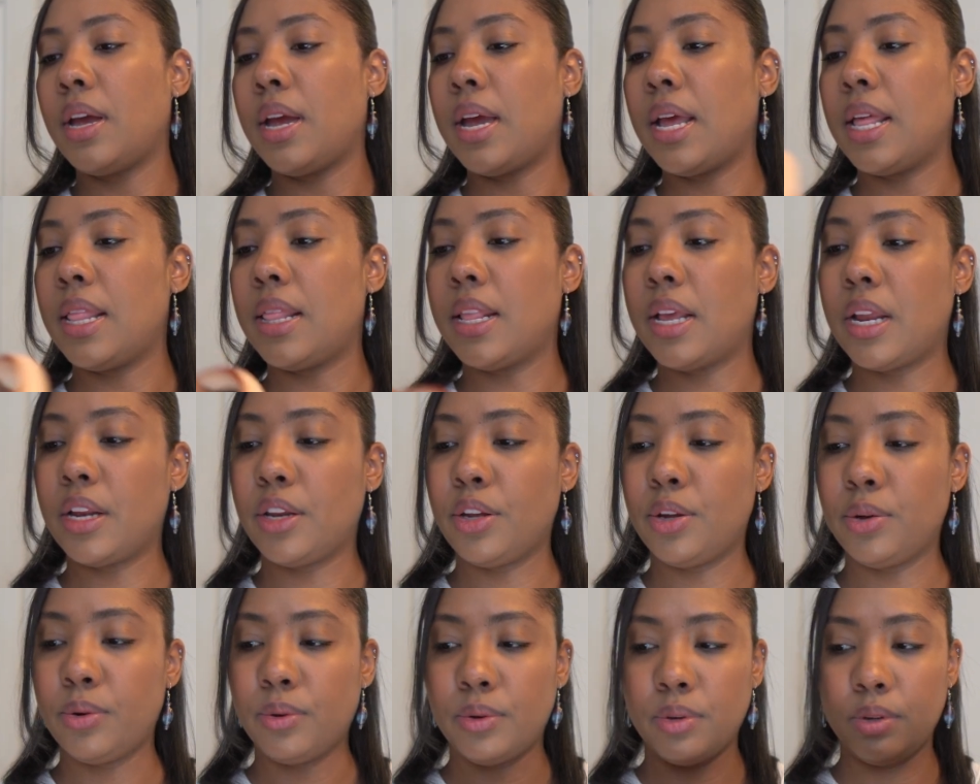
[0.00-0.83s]
and then
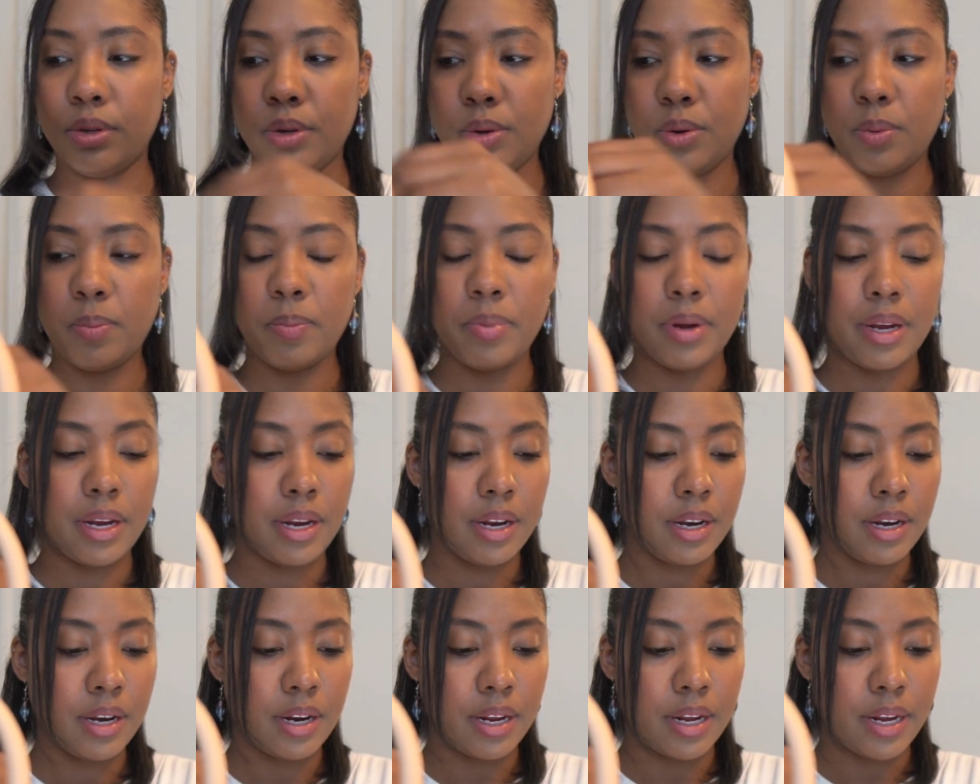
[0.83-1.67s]
you loop
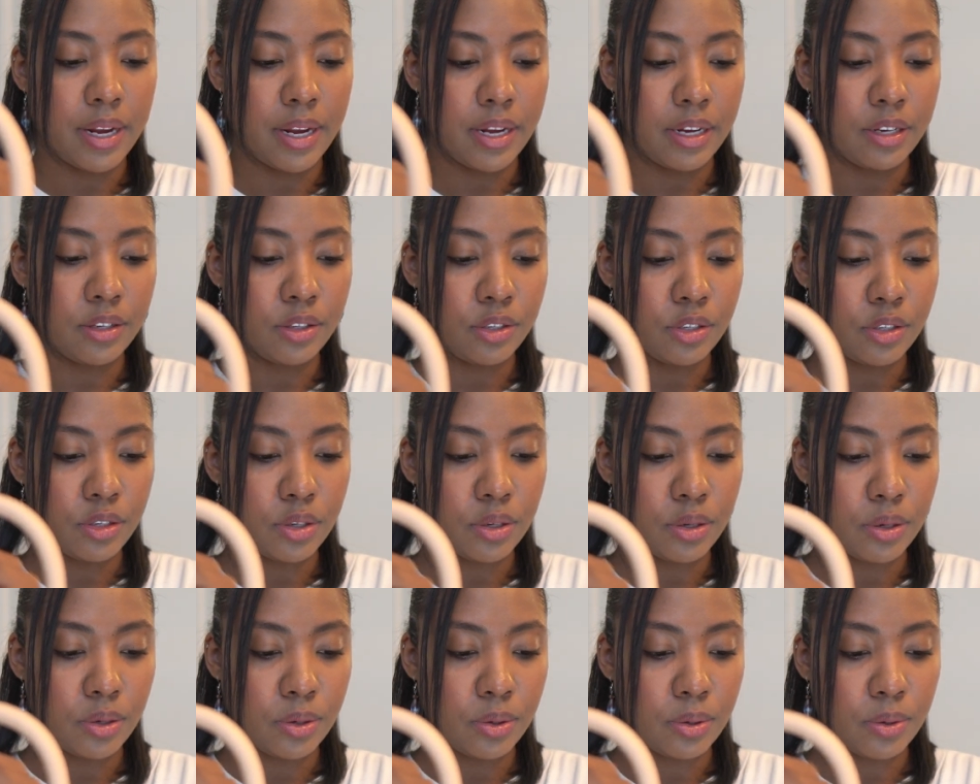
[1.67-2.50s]
it
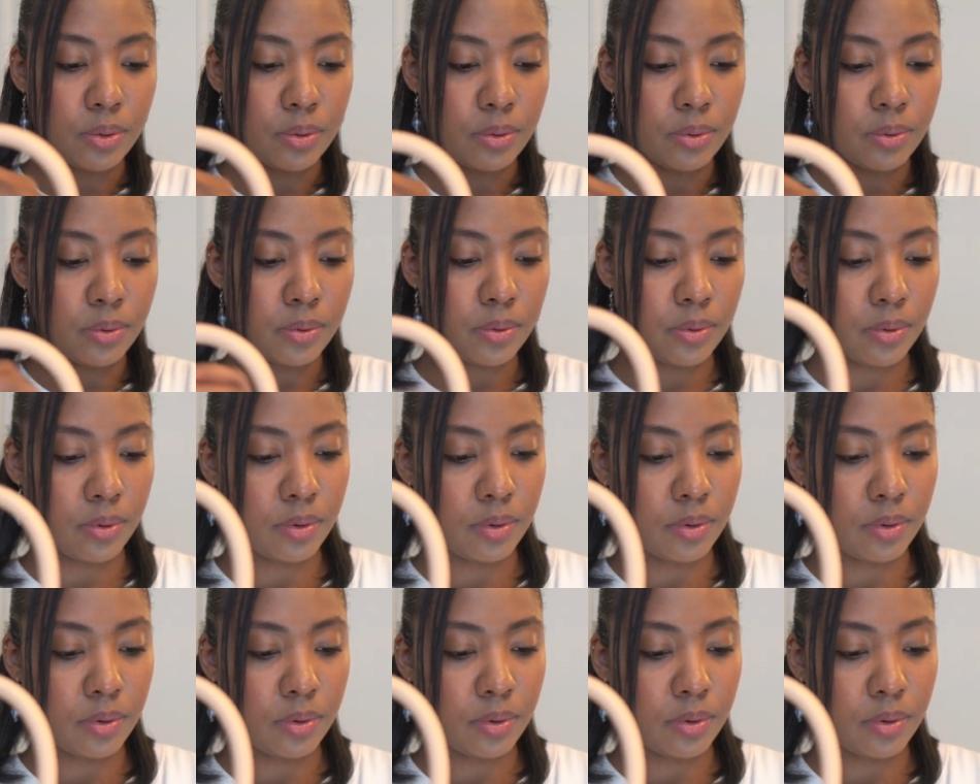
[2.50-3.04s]
into